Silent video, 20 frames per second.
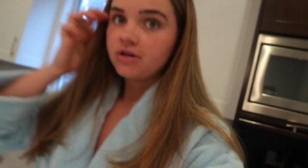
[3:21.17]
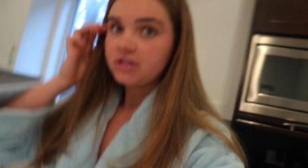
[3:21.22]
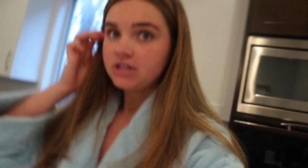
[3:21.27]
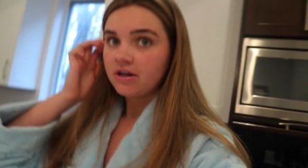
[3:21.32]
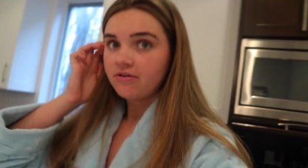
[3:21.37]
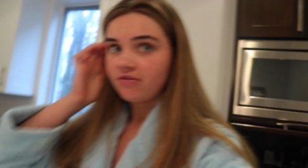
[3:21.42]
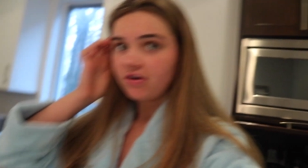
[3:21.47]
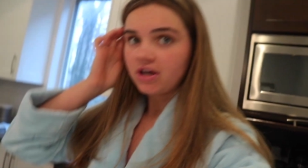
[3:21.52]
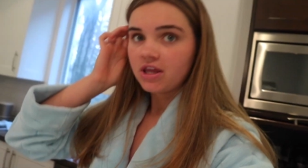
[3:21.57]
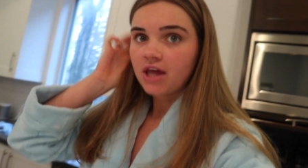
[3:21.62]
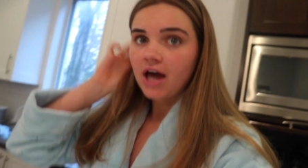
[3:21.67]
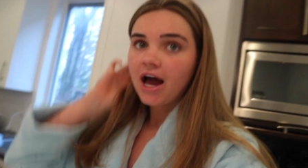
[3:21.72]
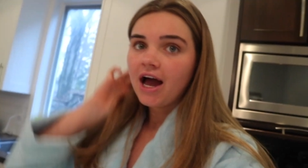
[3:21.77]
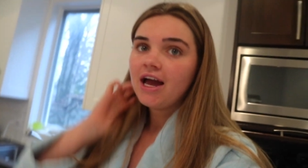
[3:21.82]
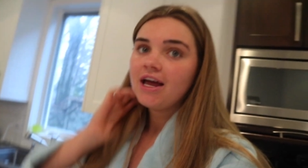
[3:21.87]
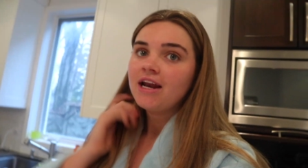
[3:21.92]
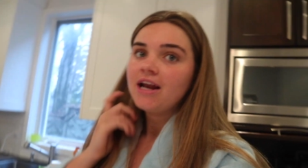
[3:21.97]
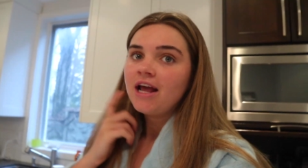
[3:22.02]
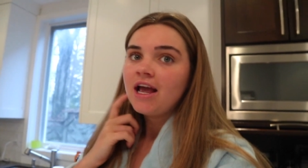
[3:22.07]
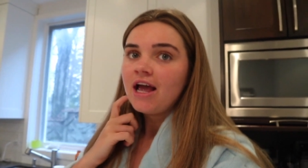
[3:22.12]
or stuff like
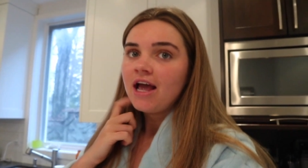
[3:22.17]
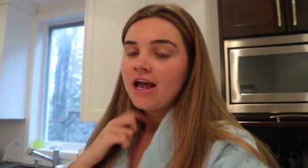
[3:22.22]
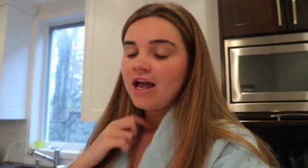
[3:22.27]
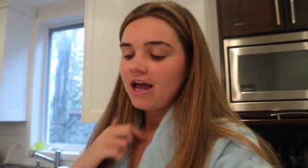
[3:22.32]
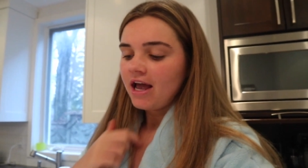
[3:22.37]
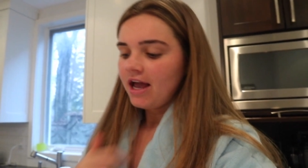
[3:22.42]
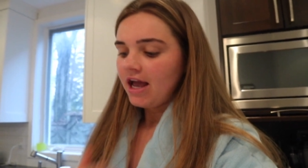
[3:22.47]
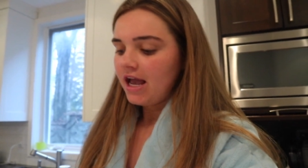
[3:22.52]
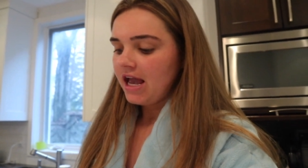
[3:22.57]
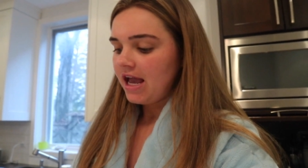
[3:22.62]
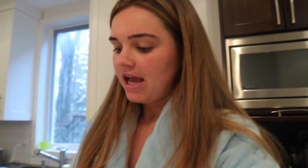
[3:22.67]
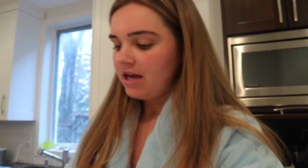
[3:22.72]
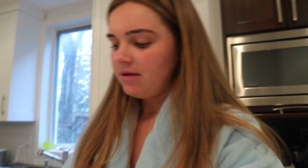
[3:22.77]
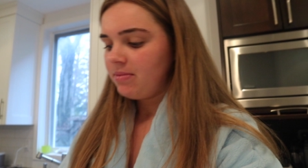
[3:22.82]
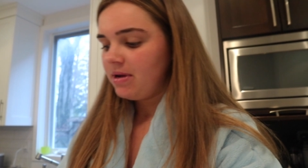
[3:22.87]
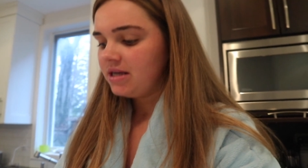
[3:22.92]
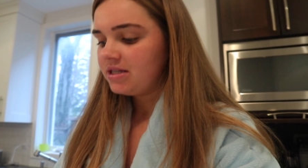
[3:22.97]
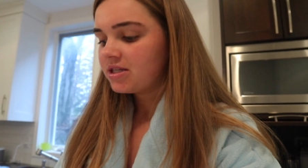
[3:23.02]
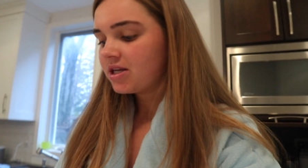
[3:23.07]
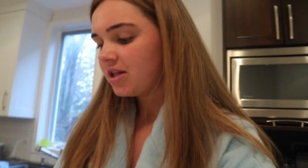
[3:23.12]
that. And
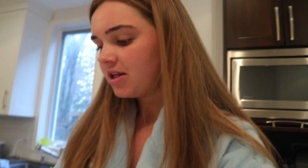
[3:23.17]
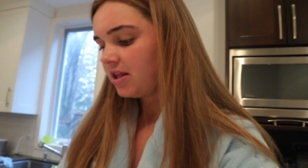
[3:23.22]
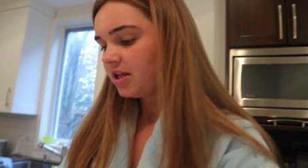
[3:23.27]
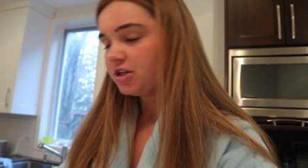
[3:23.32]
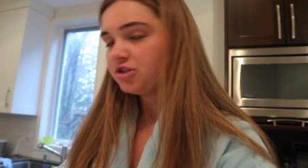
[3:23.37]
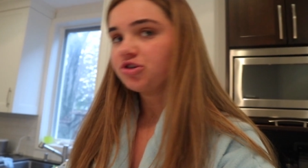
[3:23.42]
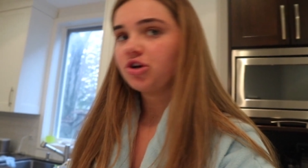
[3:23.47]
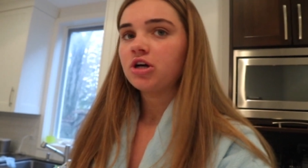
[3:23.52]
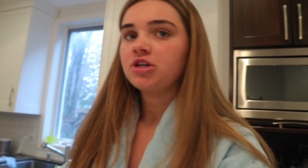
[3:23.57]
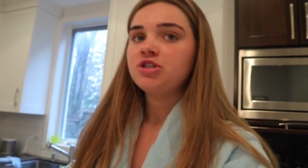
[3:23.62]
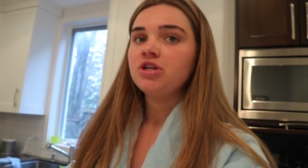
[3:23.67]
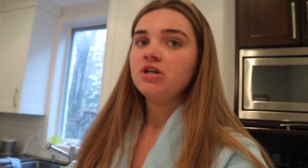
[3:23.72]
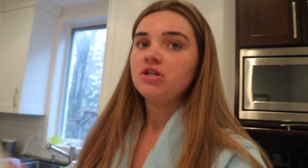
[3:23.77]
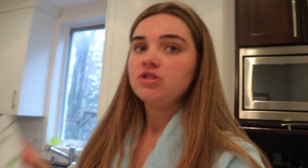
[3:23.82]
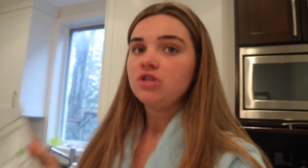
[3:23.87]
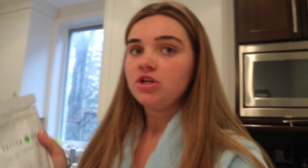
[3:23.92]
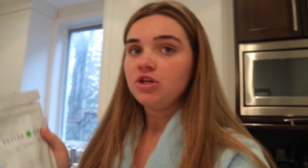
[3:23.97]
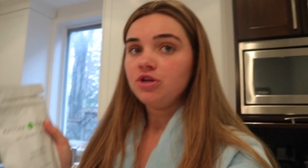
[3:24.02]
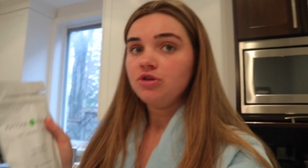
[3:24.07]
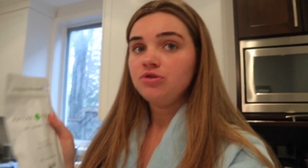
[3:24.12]
basically the instruction
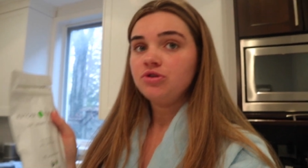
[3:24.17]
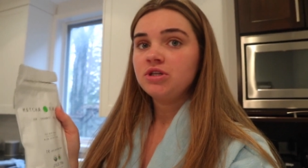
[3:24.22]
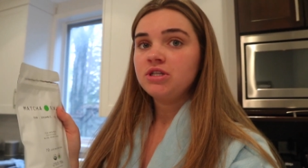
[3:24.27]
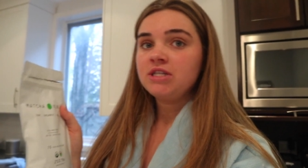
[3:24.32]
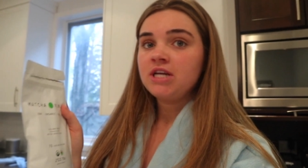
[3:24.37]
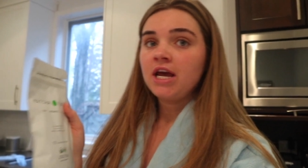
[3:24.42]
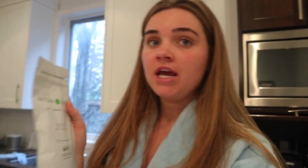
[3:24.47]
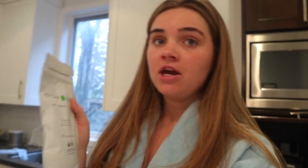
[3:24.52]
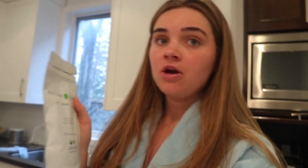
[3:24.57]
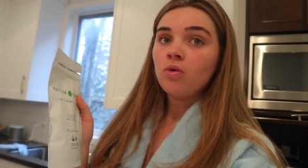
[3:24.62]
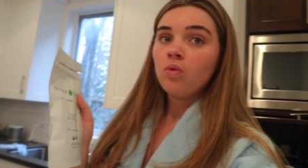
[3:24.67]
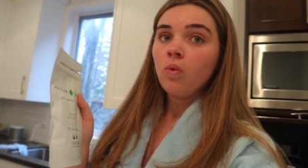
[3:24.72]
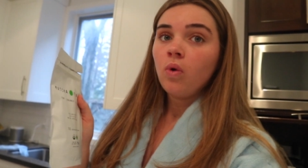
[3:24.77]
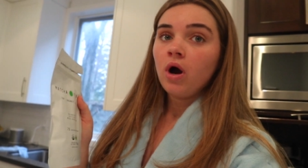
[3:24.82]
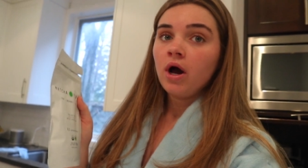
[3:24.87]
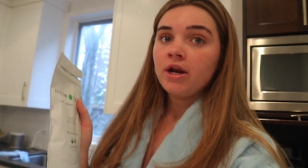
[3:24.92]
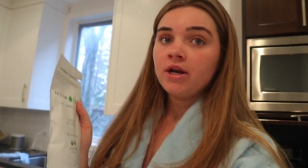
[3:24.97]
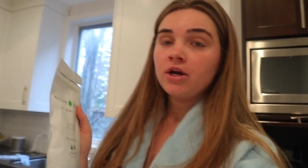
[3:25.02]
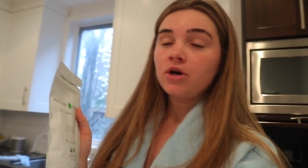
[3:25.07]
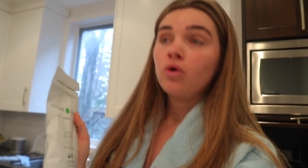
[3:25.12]
is that you just take
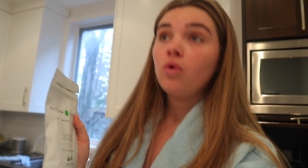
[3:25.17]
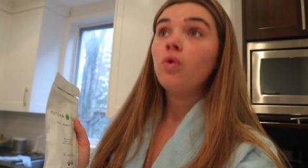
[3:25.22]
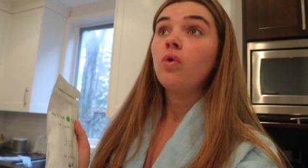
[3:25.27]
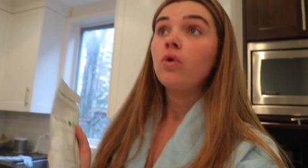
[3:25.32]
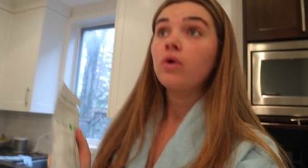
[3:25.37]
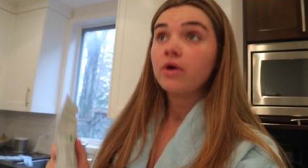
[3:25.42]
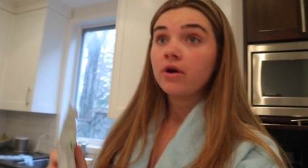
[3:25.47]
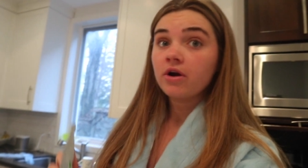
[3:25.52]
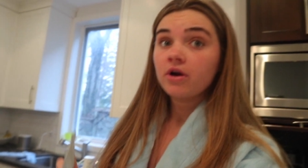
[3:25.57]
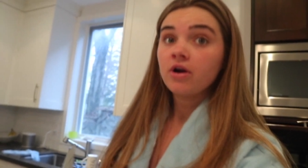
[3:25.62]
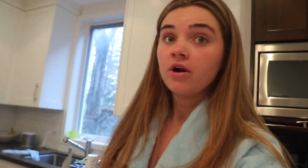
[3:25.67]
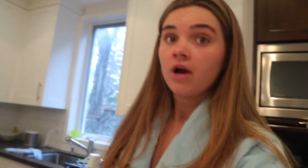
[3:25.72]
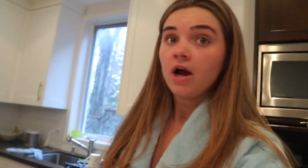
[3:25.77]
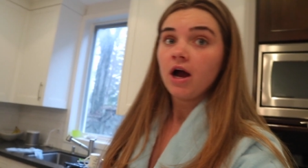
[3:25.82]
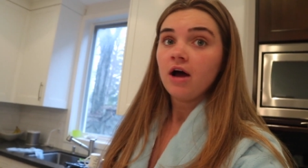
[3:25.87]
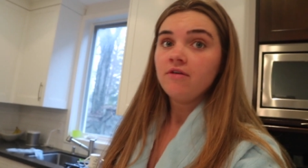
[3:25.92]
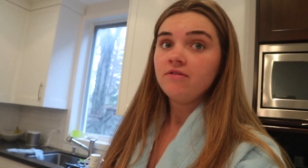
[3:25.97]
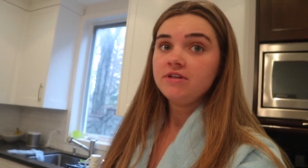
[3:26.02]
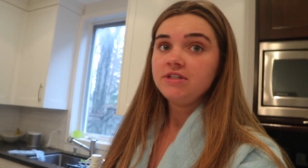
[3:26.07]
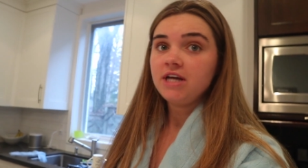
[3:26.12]
one quarter of a